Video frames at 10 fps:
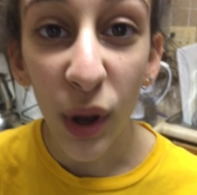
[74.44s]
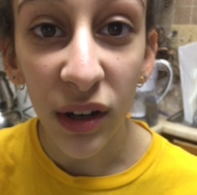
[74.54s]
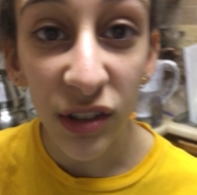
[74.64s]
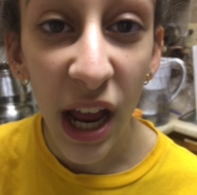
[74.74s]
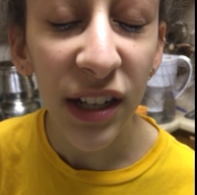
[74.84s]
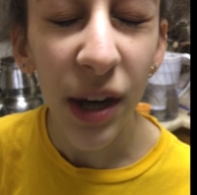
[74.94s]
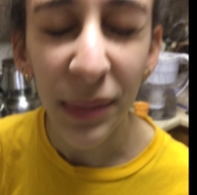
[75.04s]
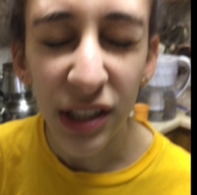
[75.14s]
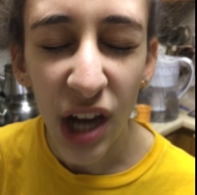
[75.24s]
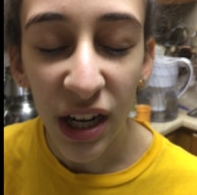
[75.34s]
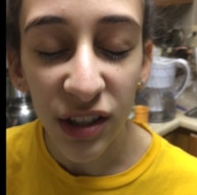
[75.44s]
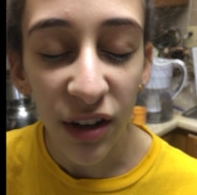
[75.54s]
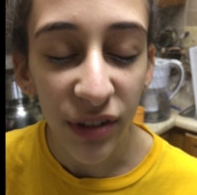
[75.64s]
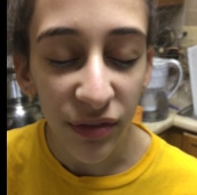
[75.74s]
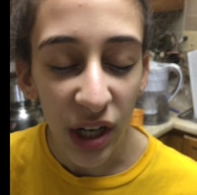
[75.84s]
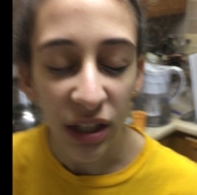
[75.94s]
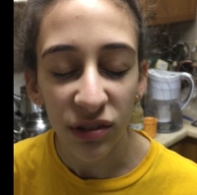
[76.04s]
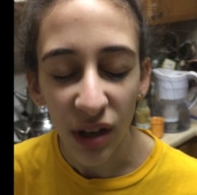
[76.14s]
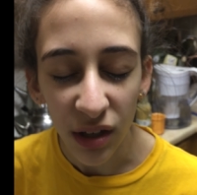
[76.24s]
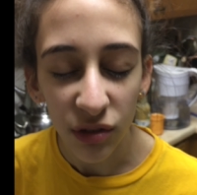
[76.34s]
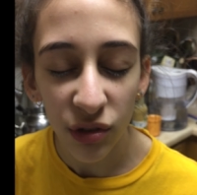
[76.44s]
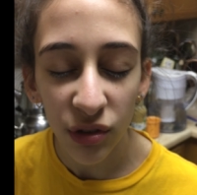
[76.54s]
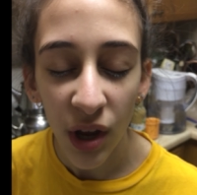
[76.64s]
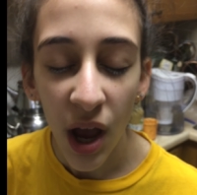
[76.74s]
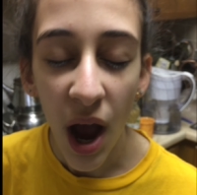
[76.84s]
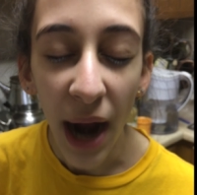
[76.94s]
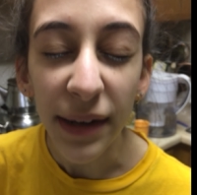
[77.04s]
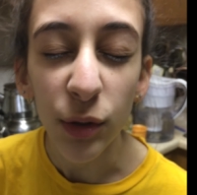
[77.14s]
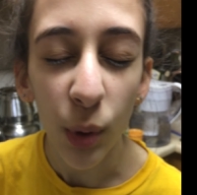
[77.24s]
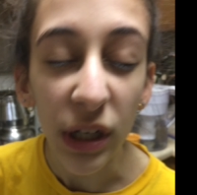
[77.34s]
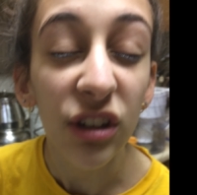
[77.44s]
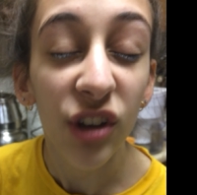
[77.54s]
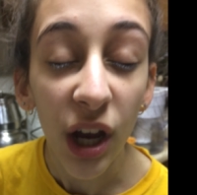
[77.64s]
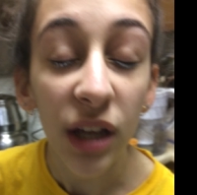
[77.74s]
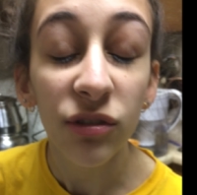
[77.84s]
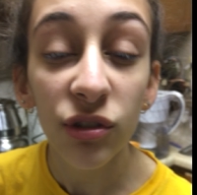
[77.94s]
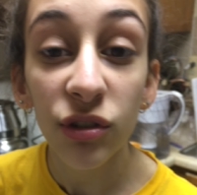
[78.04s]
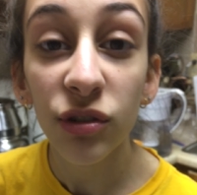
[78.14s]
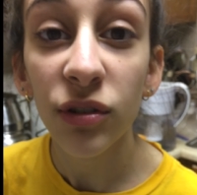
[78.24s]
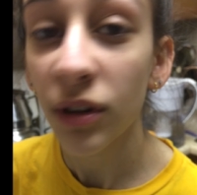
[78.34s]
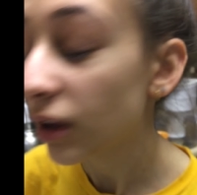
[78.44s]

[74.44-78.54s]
one, ten, I mean ten to fifteen seconds. I did twenty seconds.